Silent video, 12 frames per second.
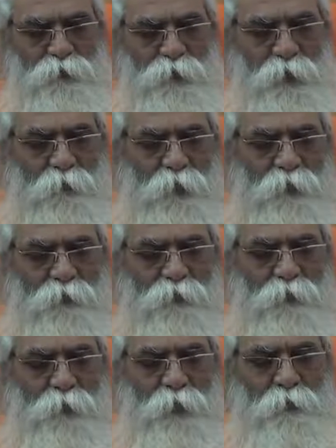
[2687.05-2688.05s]

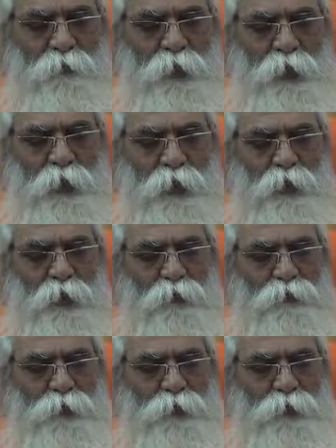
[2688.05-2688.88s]
savings will make your